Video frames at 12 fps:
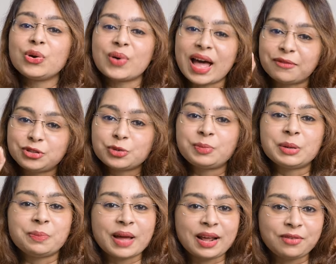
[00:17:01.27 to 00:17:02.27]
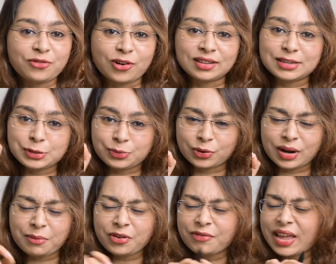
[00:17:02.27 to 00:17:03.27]
you have to prepare for this
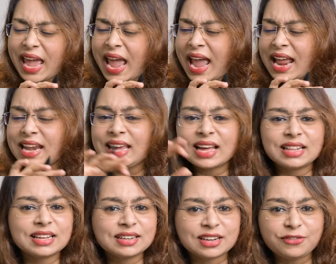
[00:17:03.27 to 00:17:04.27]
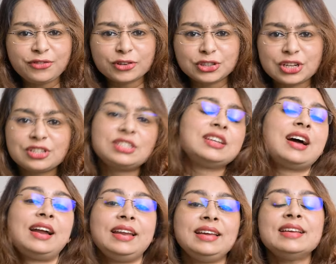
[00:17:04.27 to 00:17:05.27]
program. If you have any other confusions
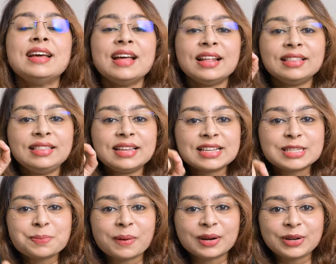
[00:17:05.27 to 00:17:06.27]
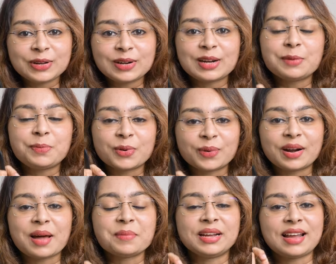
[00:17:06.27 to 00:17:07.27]
regarding this particular
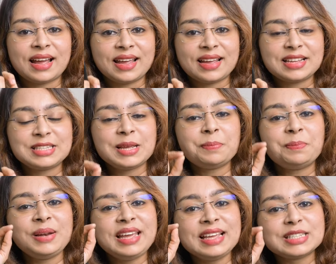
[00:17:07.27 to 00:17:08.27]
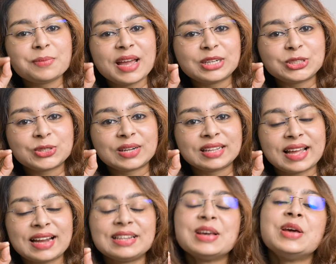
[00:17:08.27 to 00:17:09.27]
program in IISc, please make sure
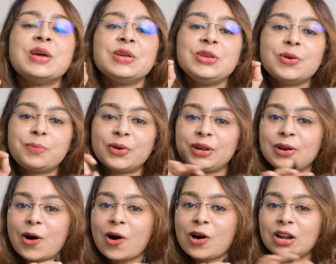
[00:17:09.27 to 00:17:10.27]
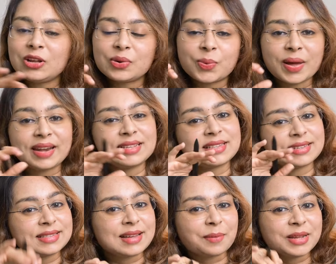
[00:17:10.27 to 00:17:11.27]
that you put in all your queries
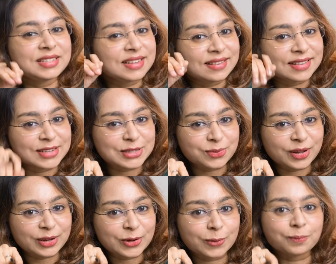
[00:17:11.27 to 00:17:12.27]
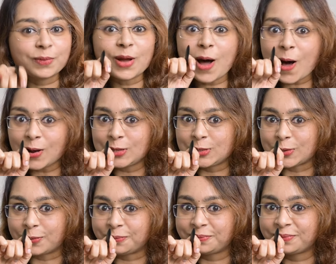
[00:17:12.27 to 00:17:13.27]
as comments in this video. Also,